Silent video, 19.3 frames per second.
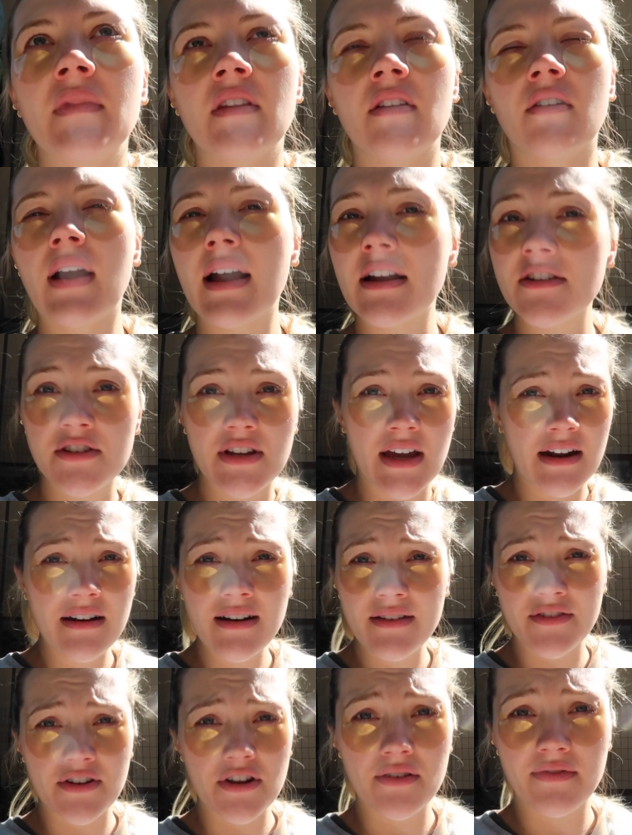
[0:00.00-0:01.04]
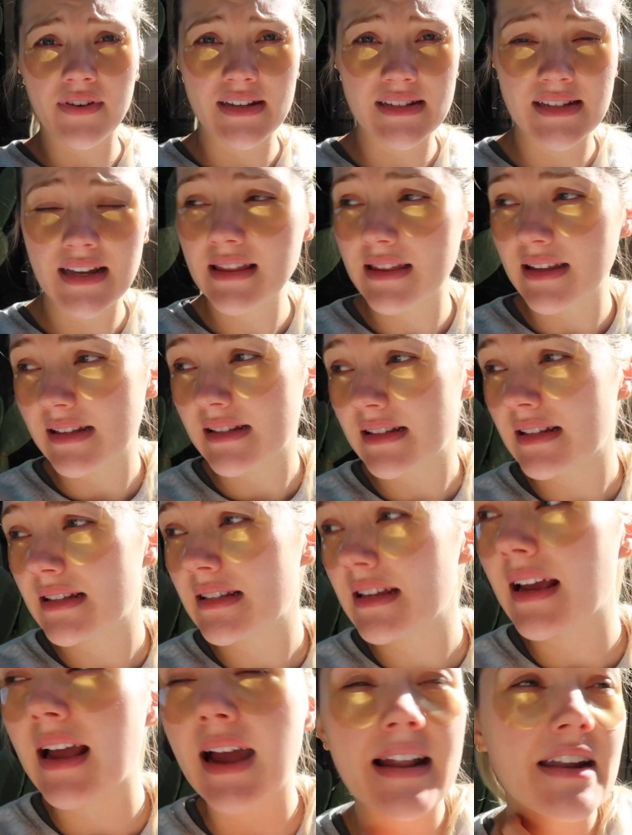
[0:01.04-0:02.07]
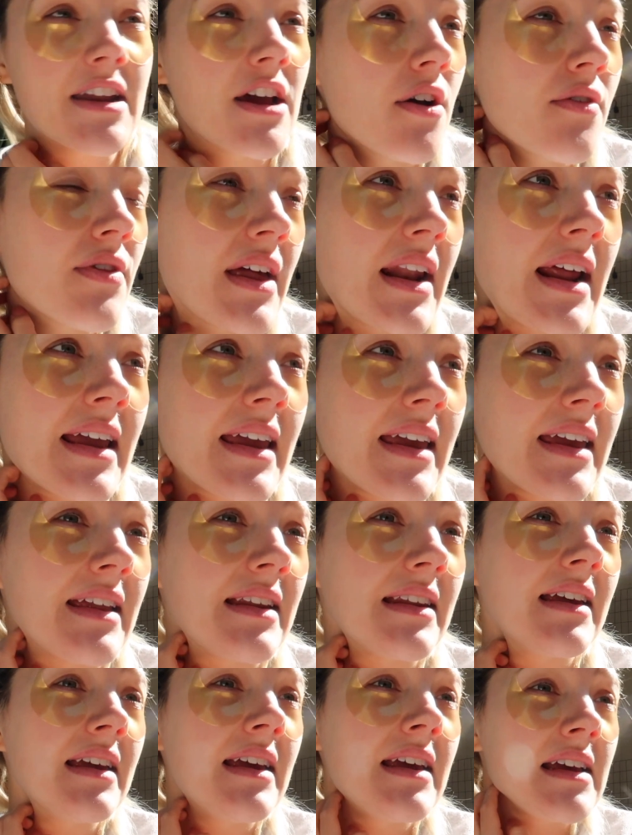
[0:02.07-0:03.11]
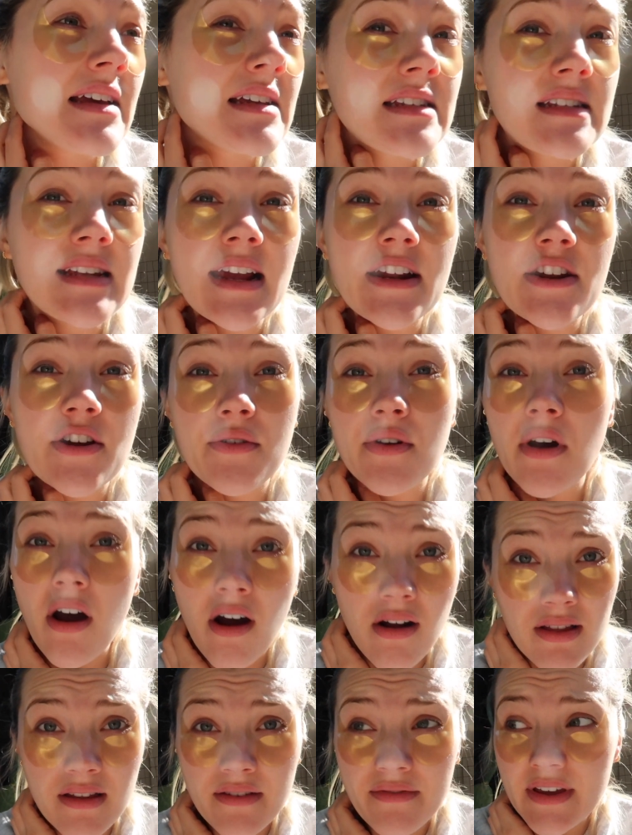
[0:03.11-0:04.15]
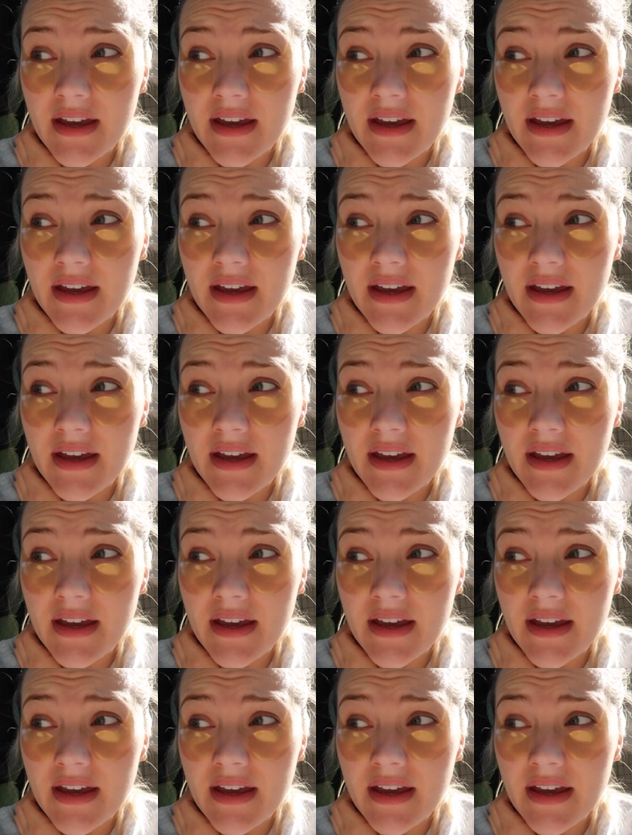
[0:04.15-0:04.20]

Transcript: or actually I don't even know if I said this. It's like I know that I can say no to all of